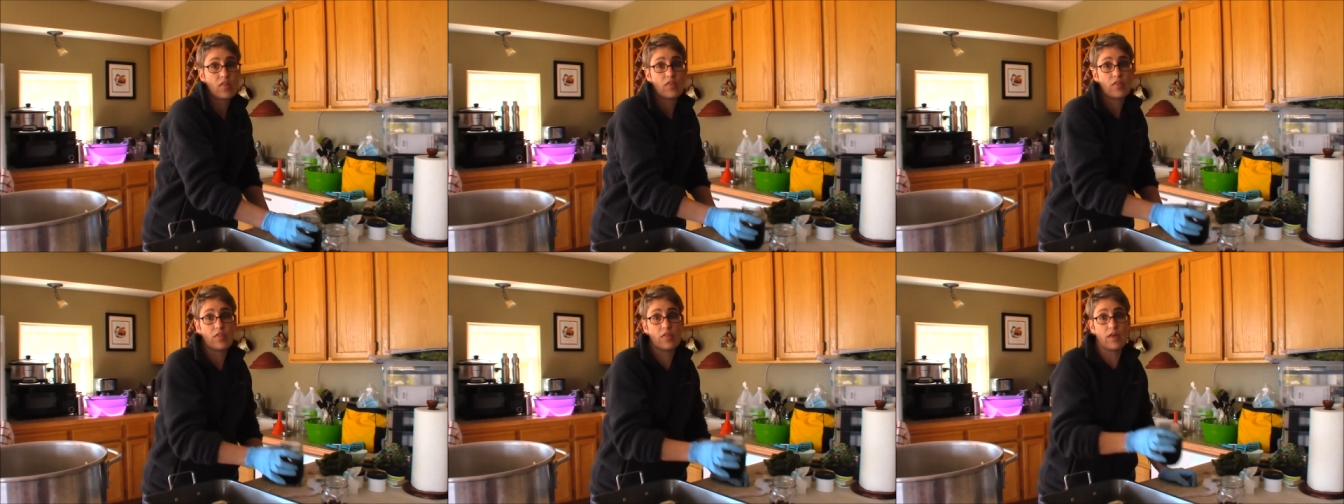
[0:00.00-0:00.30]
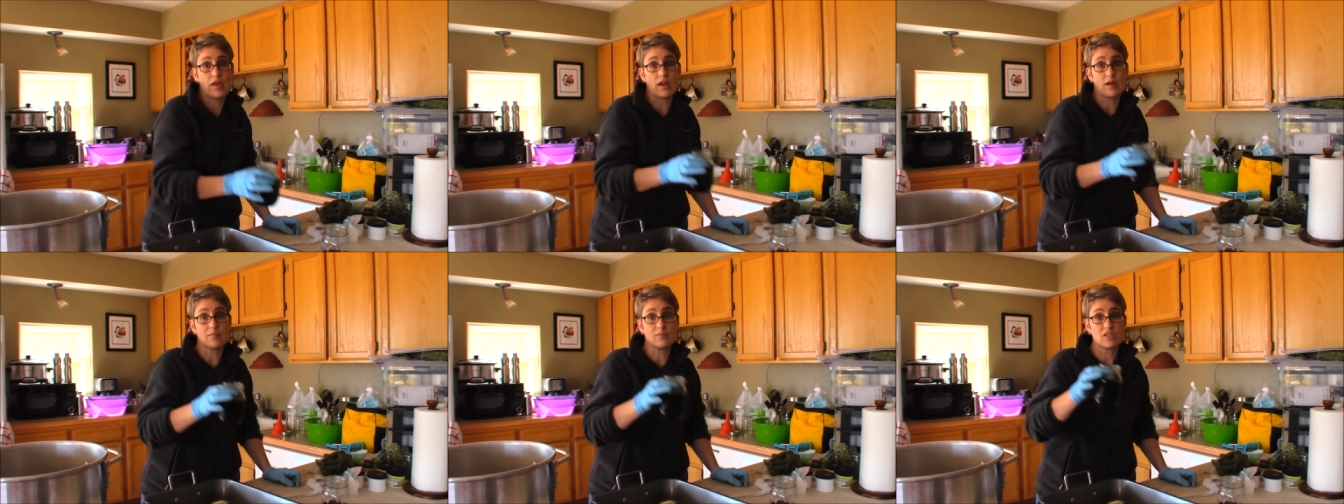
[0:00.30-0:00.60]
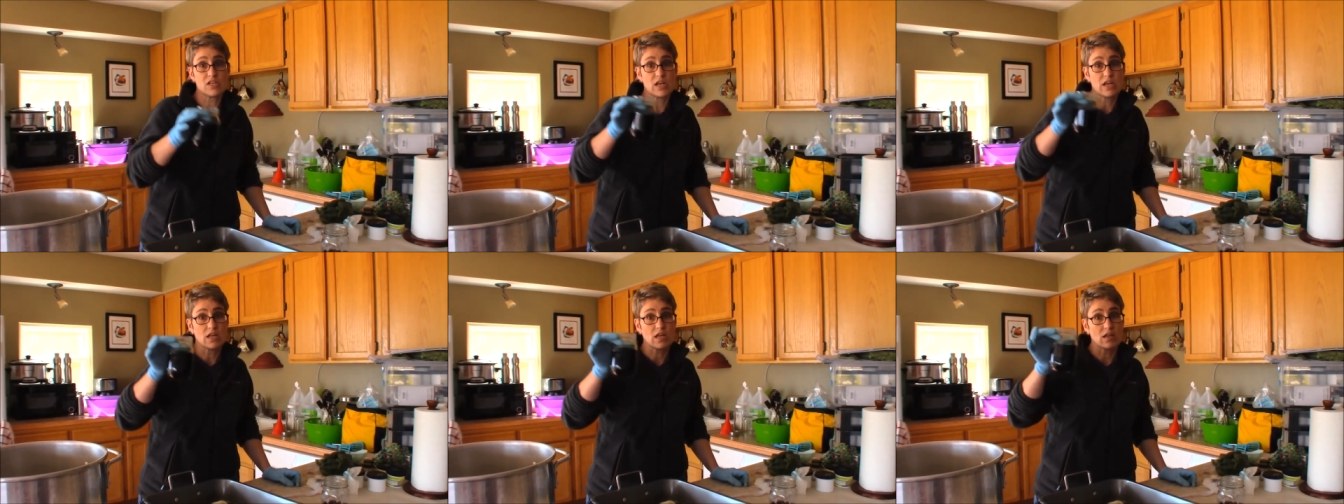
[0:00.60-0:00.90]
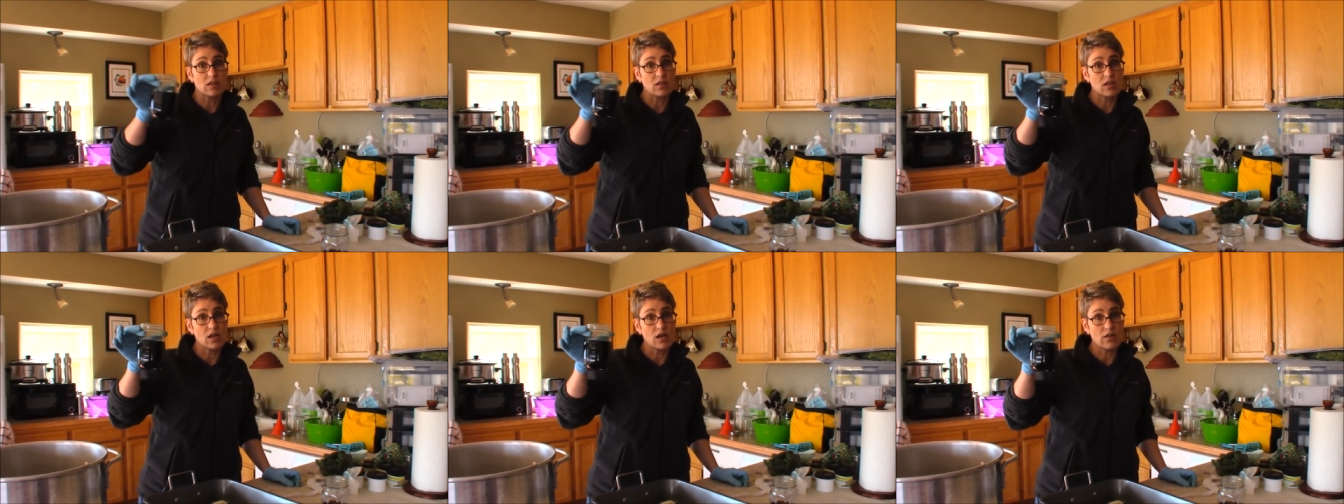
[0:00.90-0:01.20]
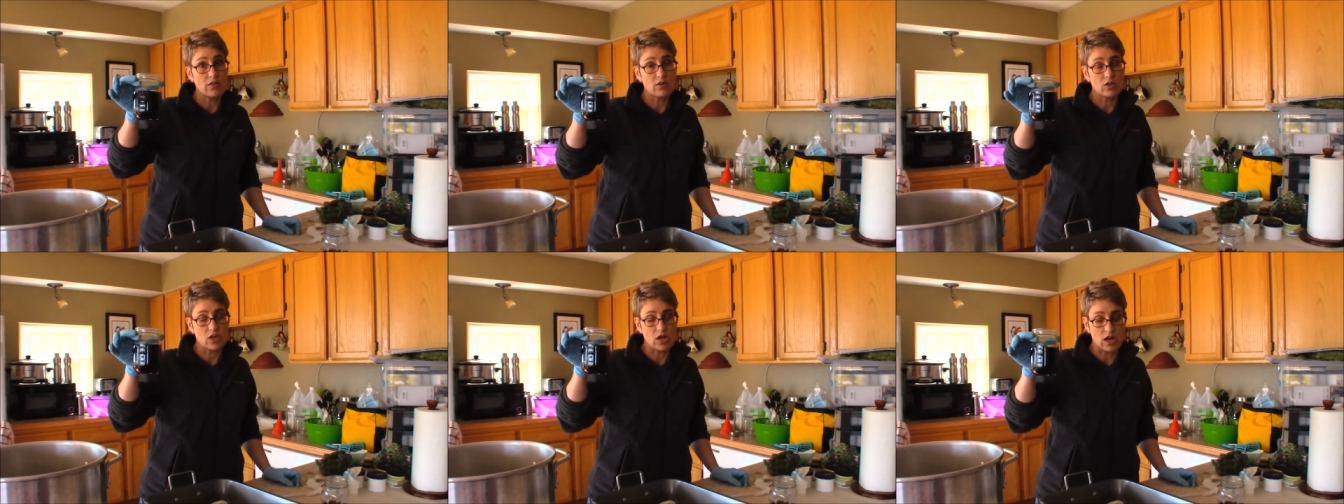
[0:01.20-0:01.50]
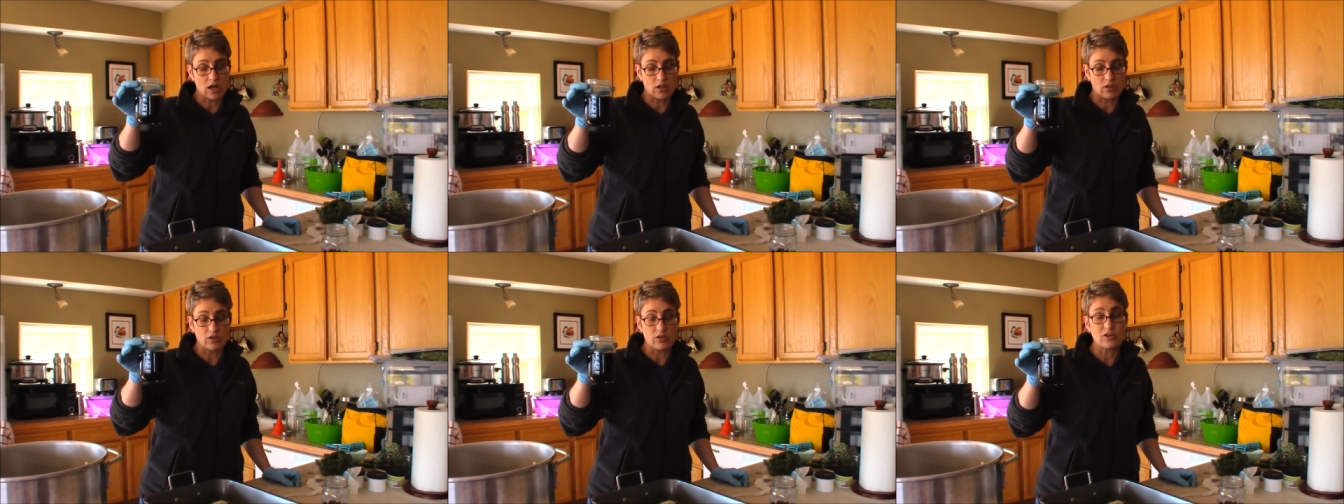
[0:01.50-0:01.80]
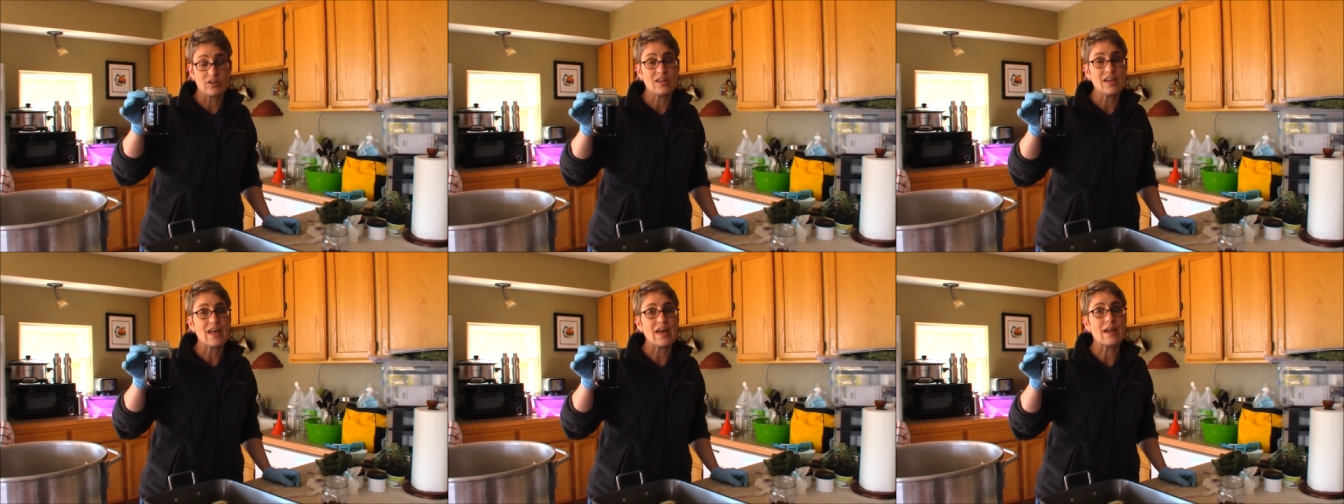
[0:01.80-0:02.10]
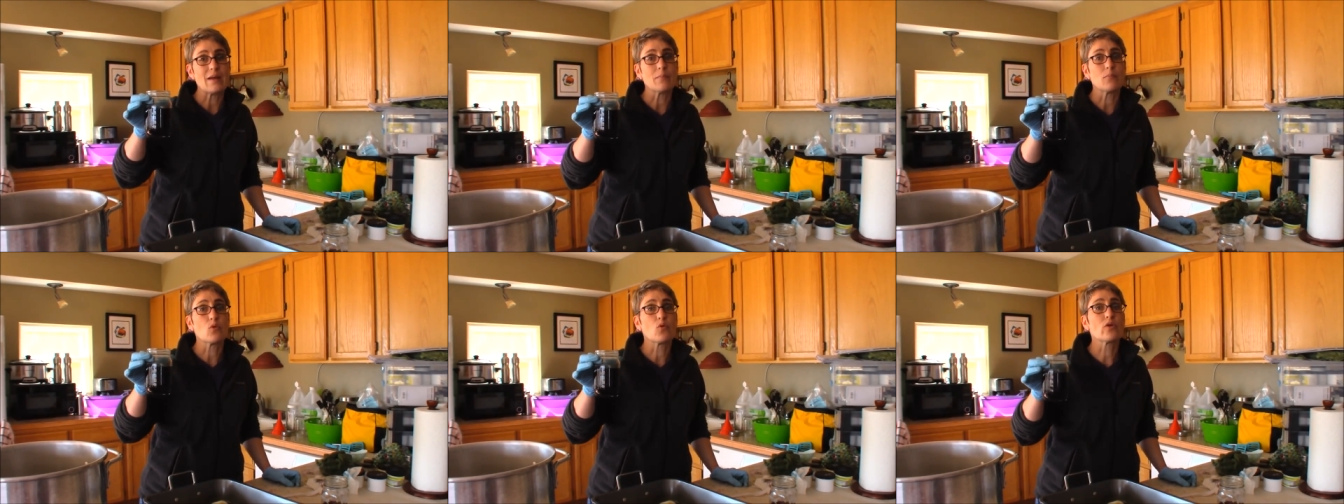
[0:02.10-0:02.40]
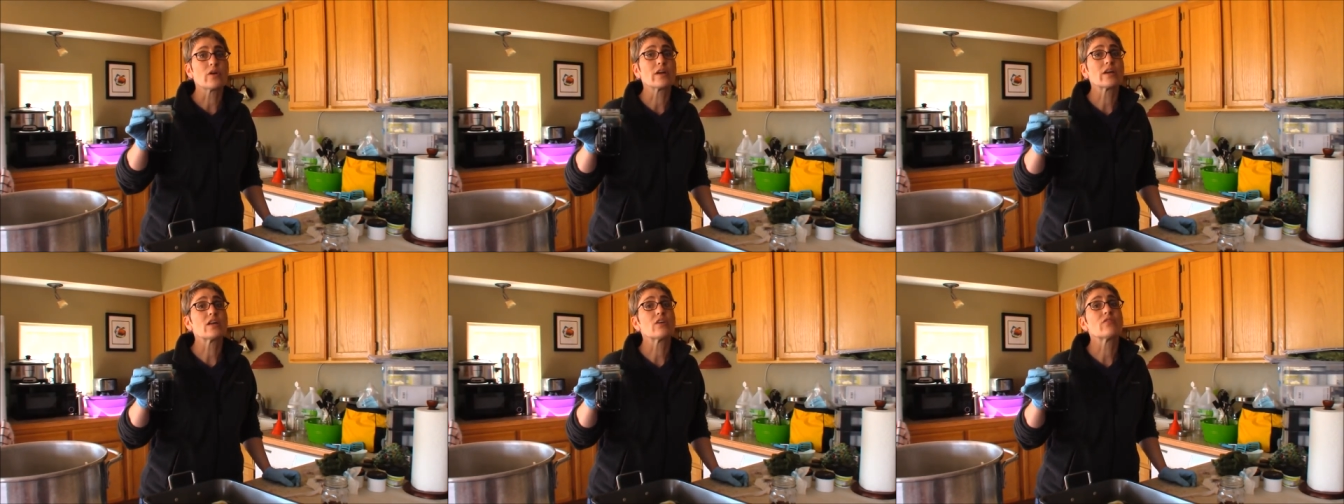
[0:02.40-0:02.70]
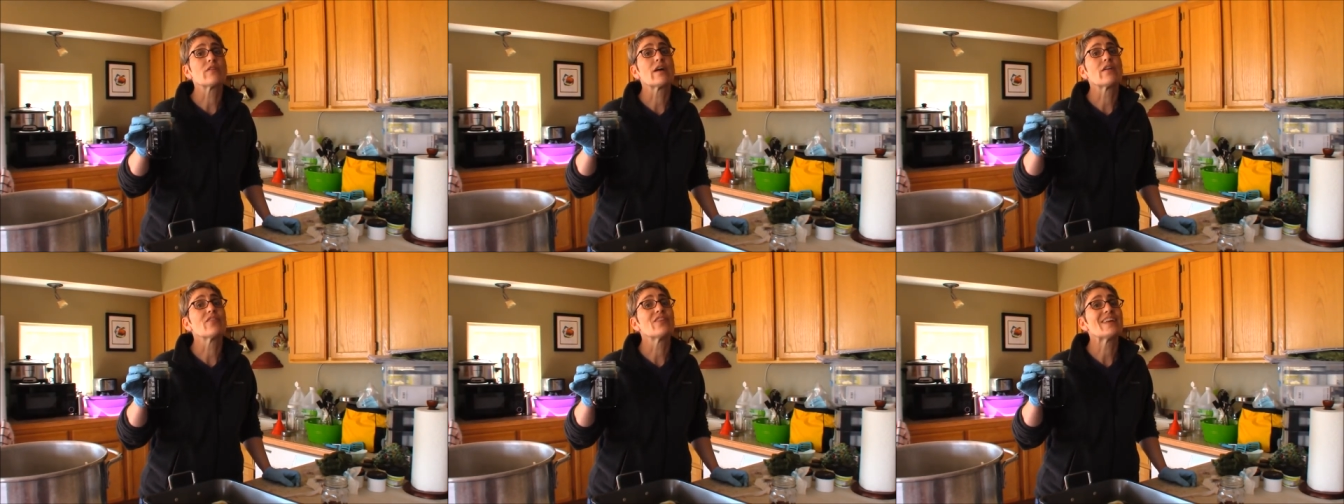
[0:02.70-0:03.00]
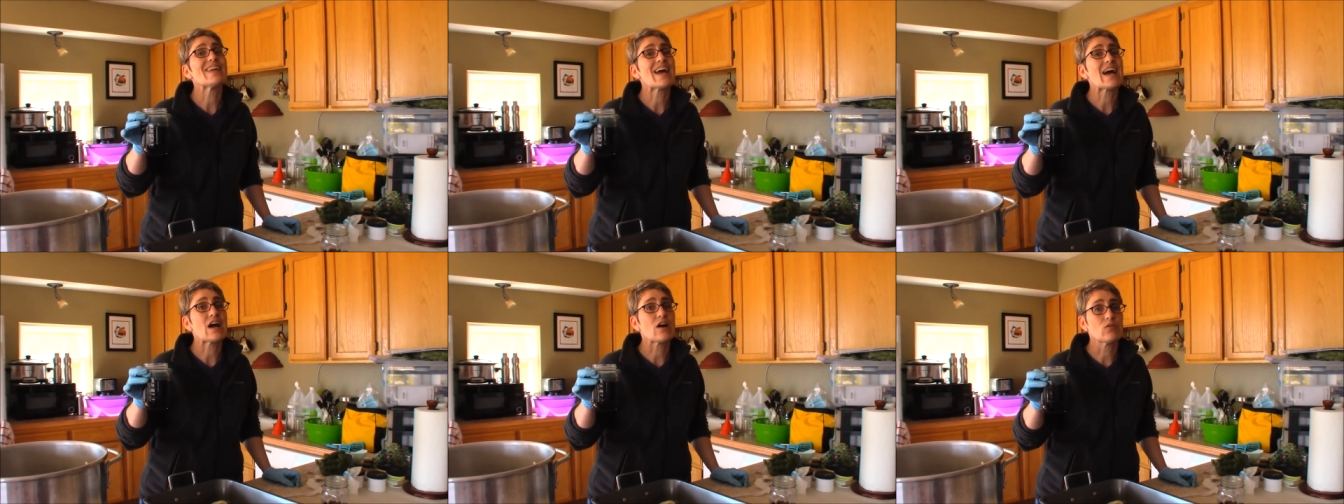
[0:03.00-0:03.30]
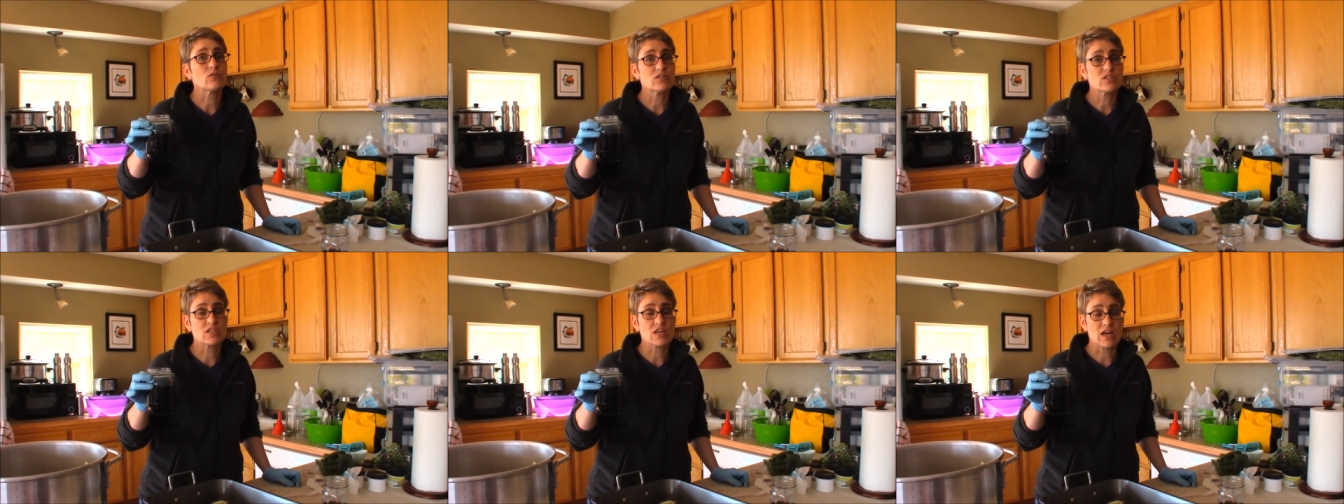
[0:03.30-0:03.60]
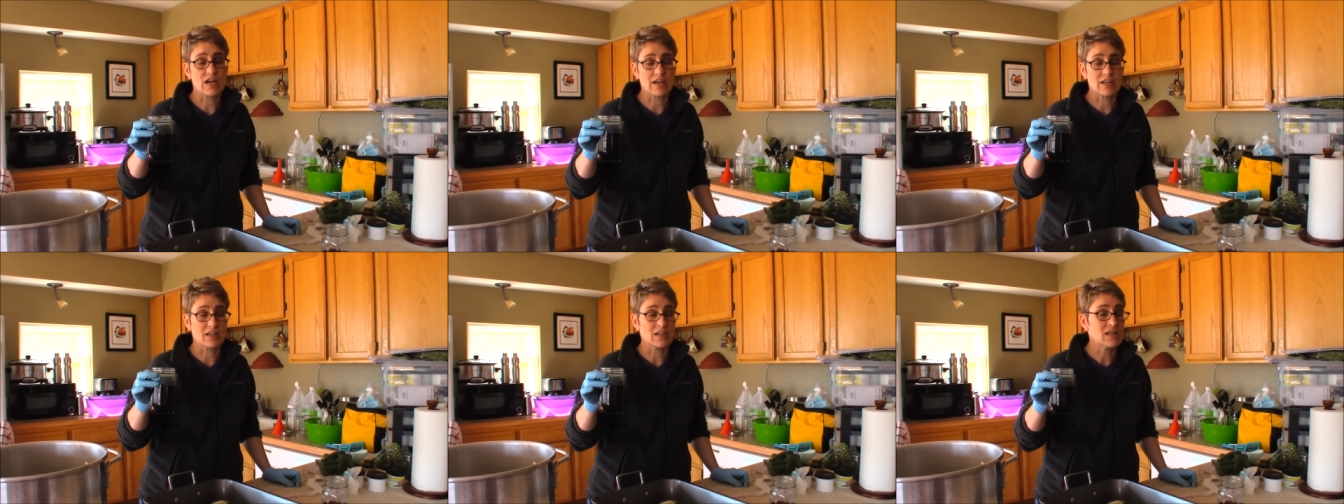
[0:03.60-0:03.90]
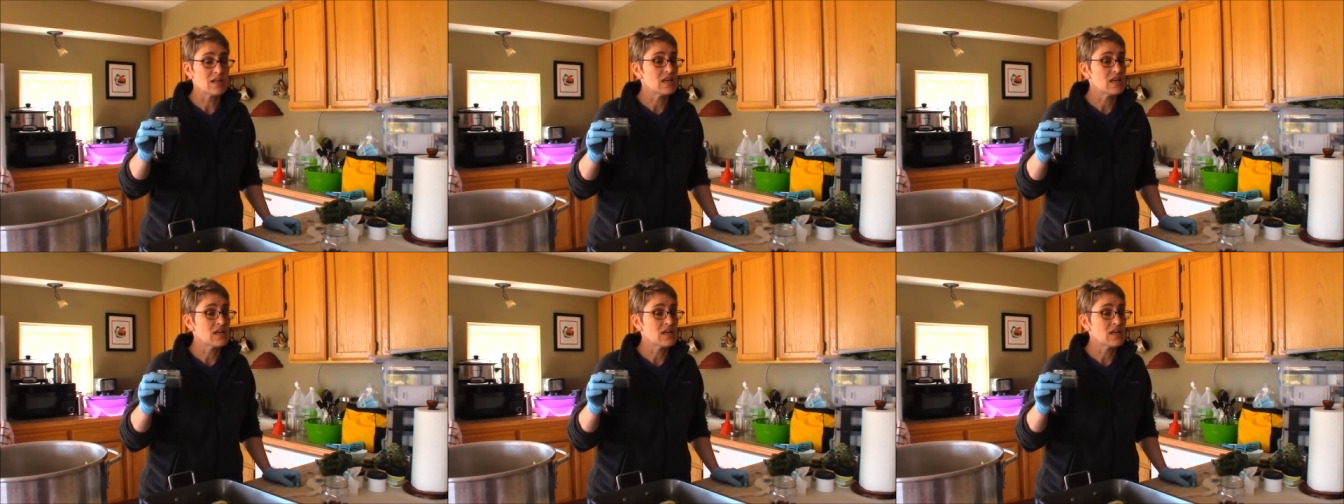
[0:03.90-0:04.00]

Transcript: Then I'm taking the other color and I'm pouring it around the outside.